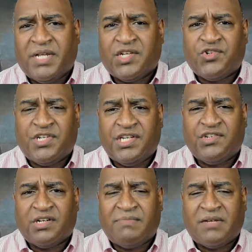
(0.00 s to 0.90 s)
being
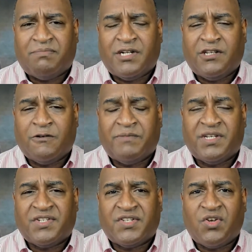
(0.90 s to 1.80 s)
strategic about putting your
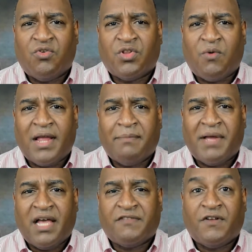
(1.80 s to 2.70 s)
business on the right
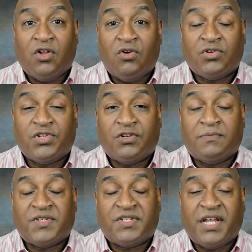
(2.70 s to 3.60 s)
path for long
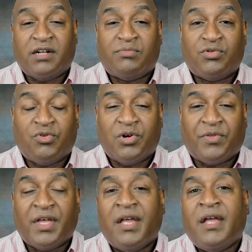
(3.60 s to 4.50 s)
term sustainable growth,